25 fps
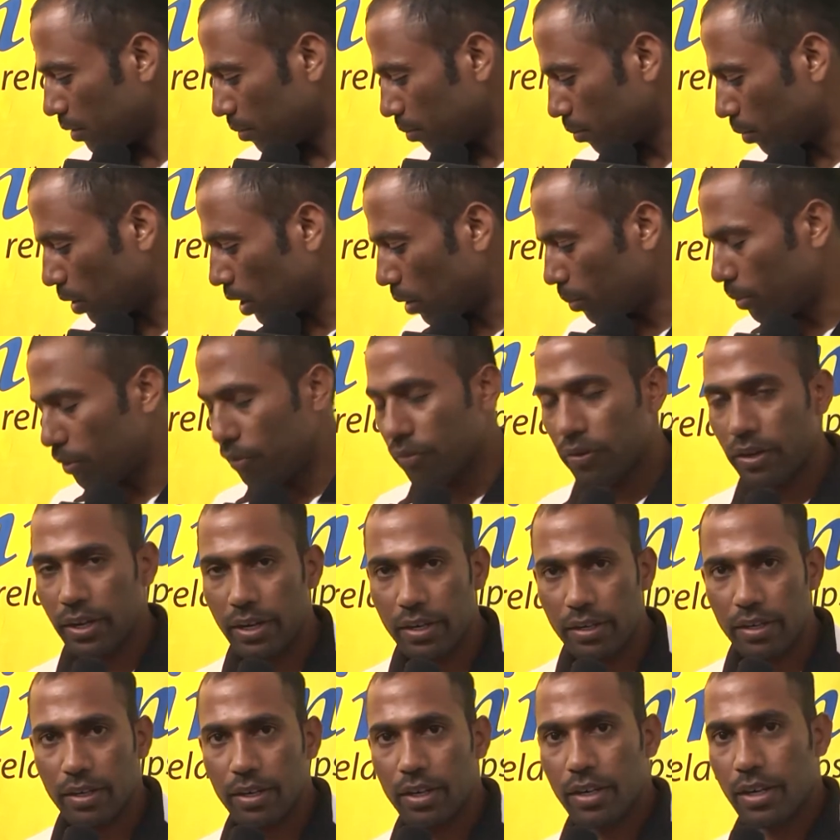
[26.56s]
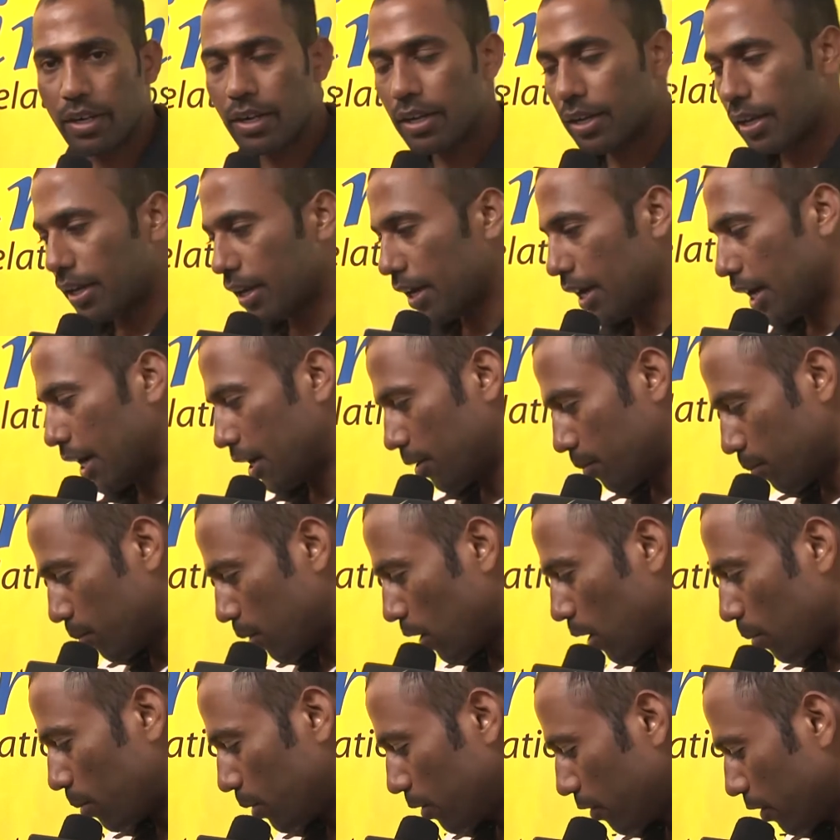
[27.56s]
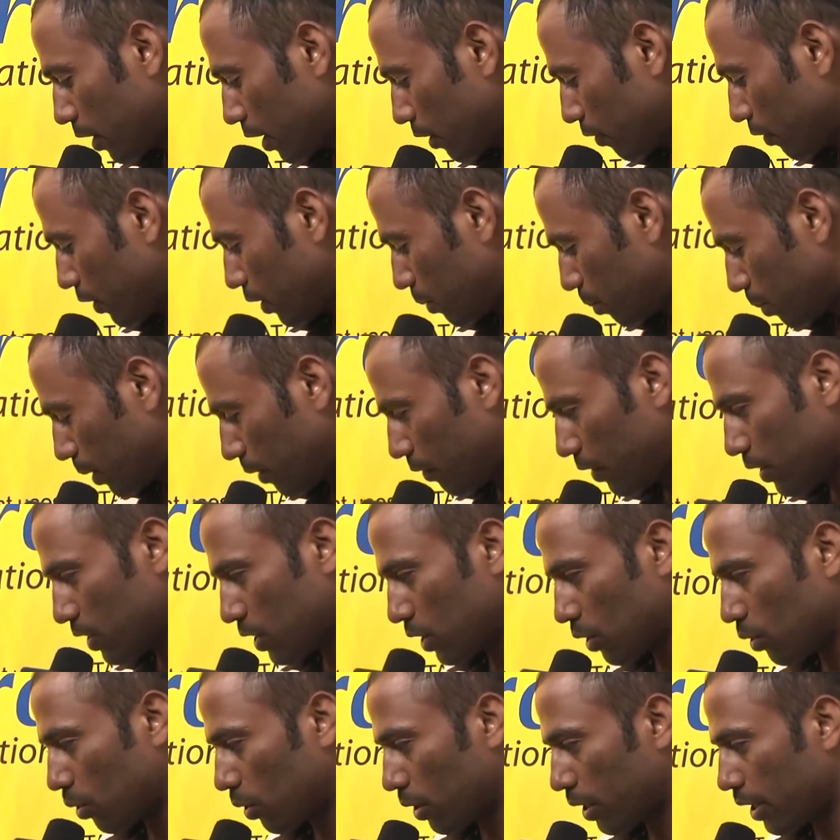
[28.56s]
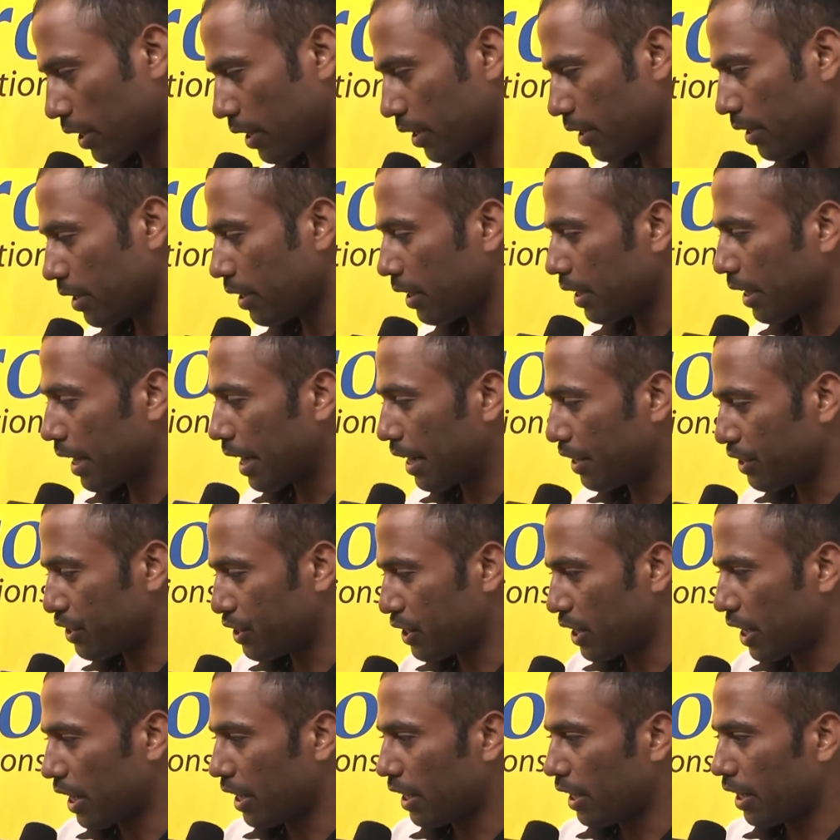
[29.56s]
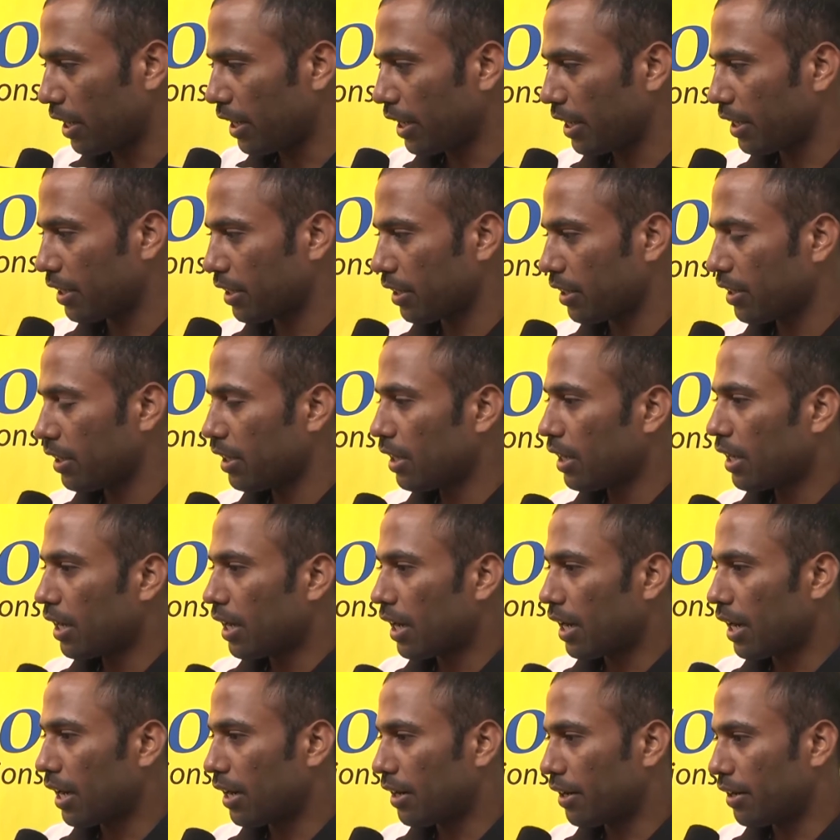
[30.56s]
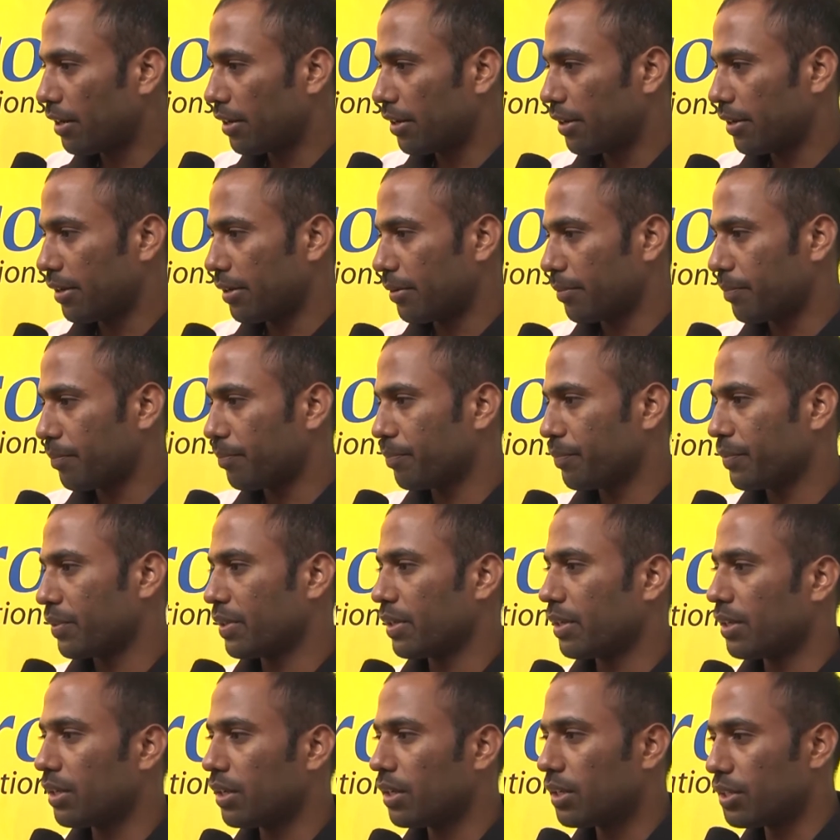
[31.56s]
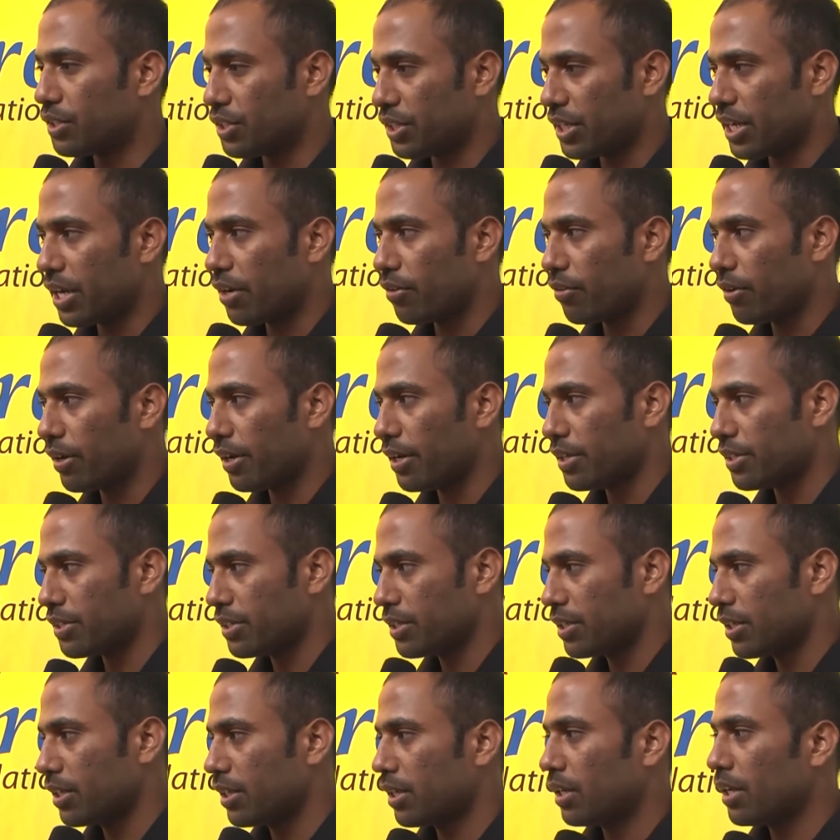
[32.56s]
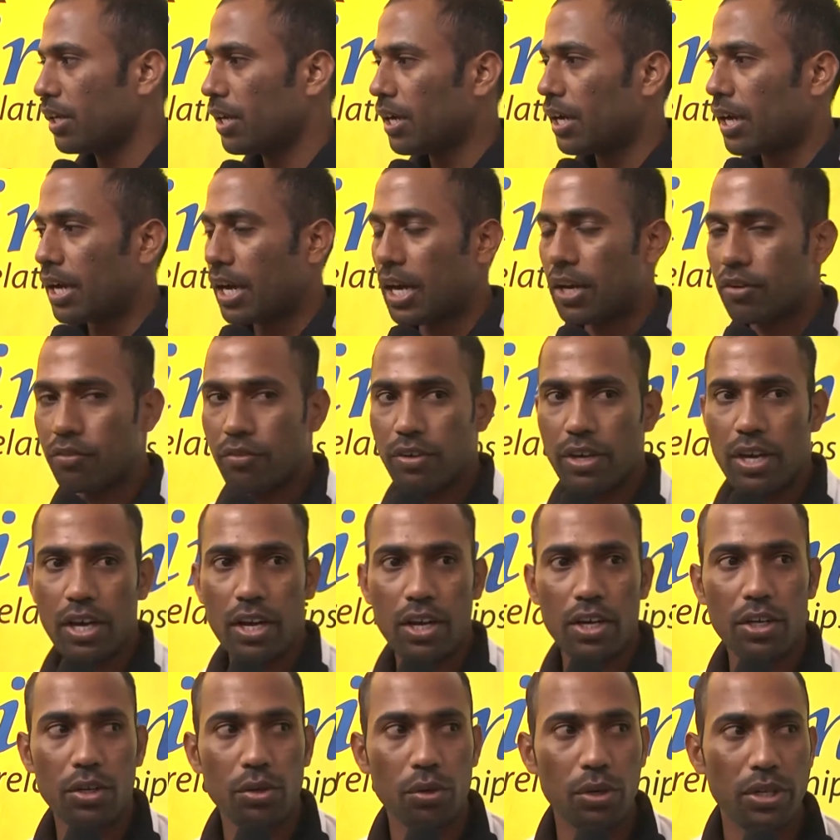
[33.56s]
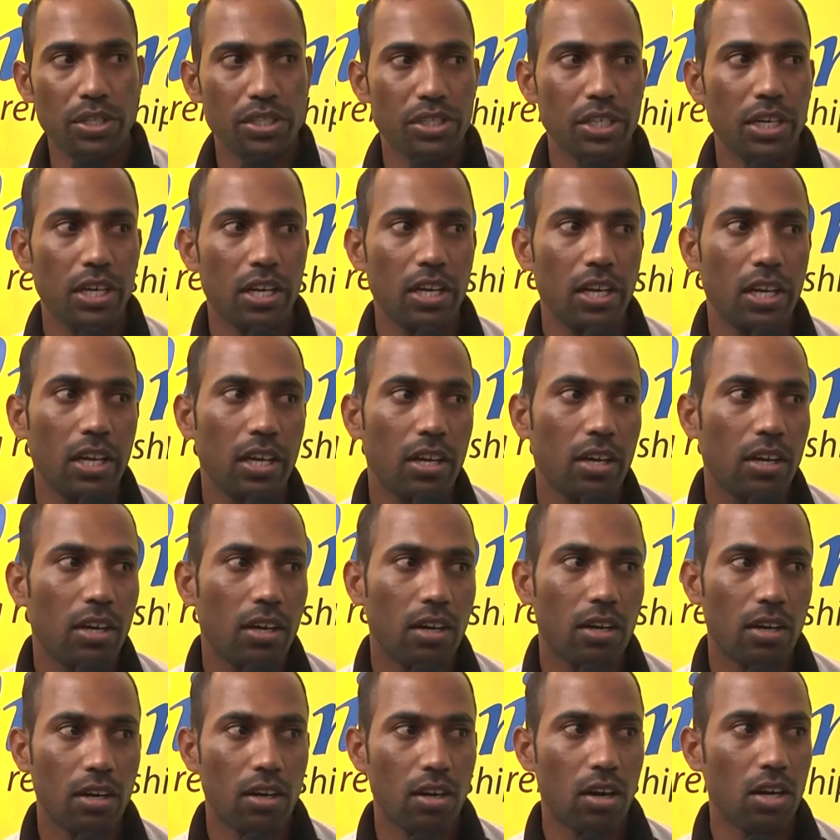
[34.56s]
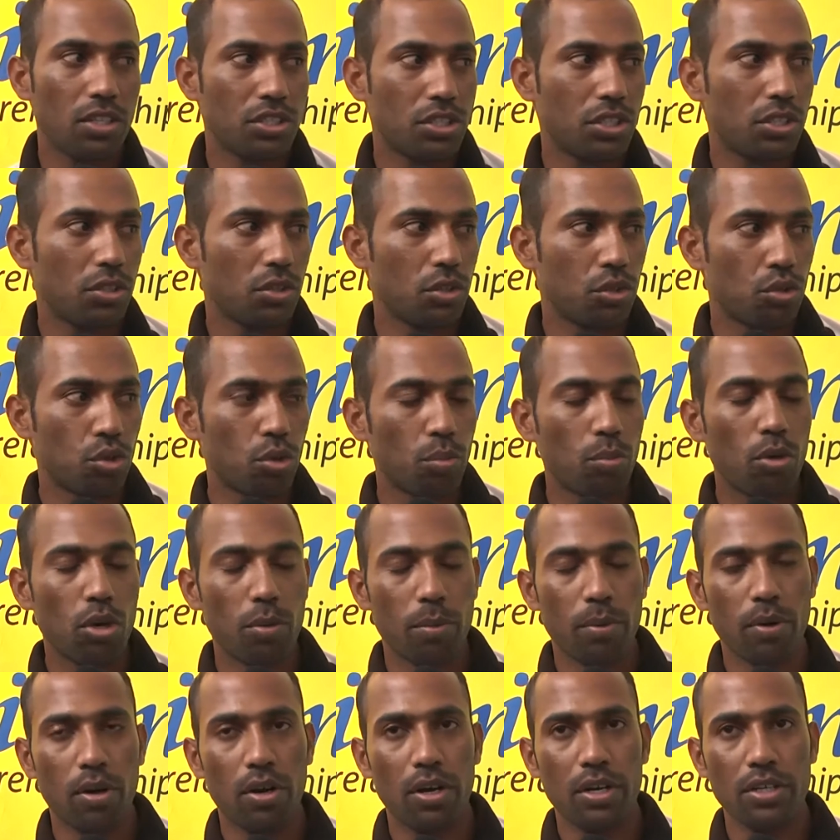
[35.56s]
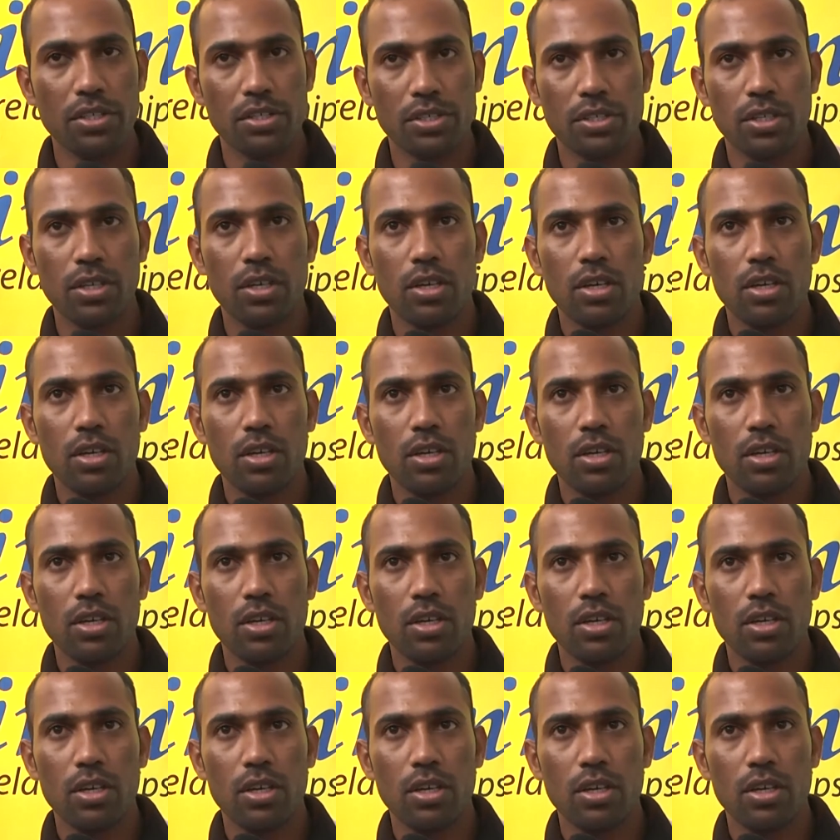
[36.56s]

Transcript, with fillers: barbed wire and barbed wire with PVC coated and chain link and uh, GI wires. And we are into recently launched two more products.